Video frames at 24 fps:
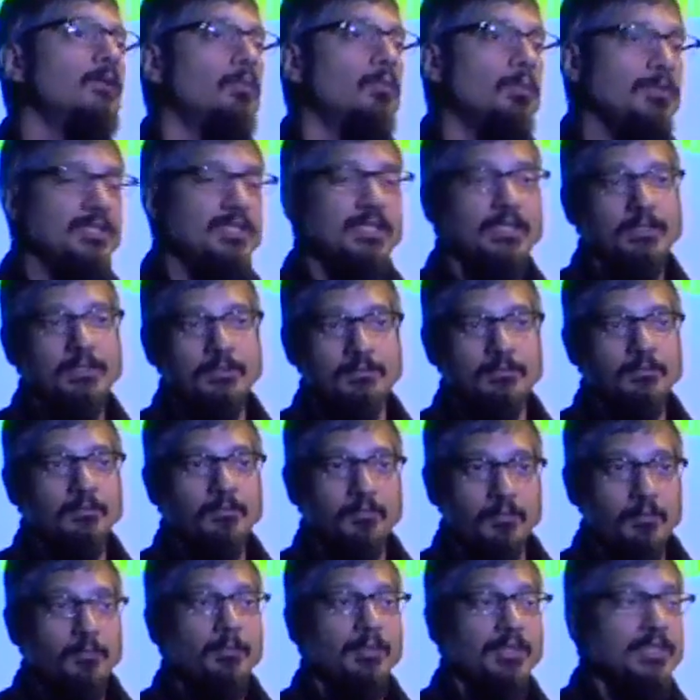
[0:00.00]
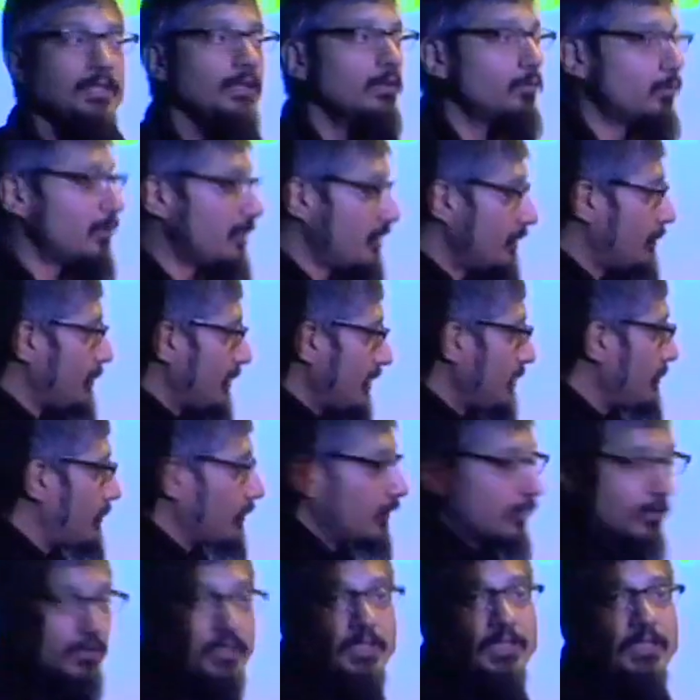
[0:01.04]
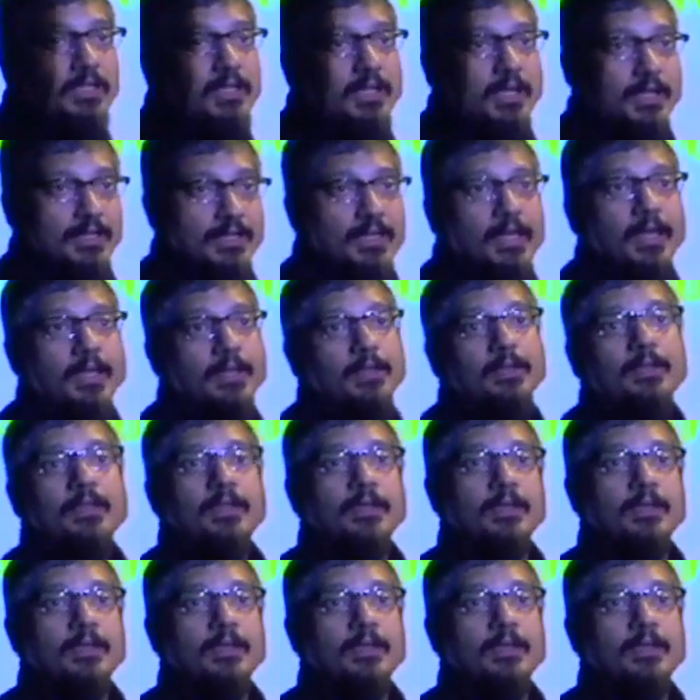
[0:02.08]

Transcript: we can be we the people again.